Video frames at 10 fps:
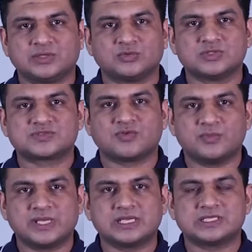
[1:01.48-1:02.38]
used for
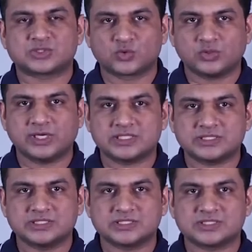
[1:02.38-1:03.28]
making screw
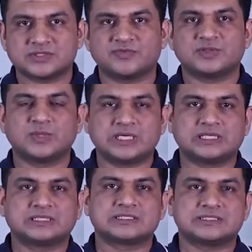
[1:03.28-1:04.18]
connections with
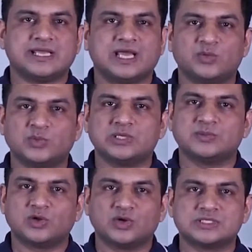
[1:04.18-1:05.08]
materials like aluminum
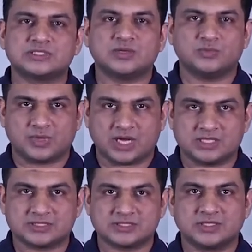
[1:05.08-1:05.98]
alloys,
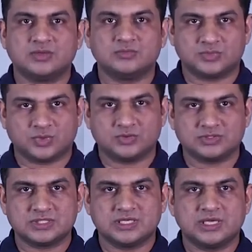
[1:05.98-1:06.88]
brass,
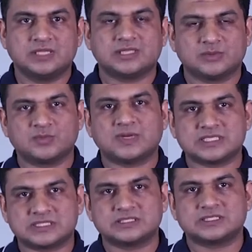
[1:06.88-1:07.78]
bronze,
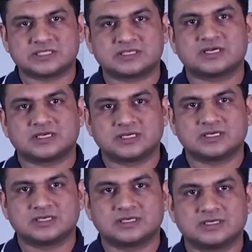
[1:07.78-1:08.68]
thermoplastics, etc.
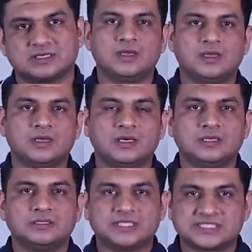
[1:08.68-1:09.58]

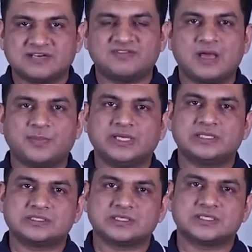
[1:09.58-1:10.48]
The self-tapping
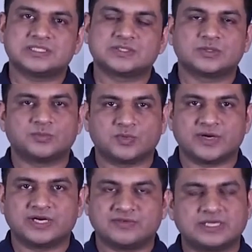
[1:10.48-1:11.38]
inserts
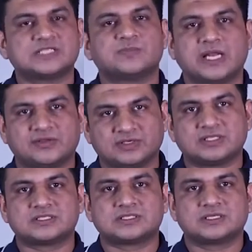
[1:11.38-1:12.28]
provide various
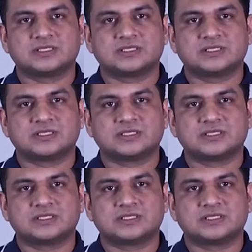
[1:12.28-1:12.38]
benefits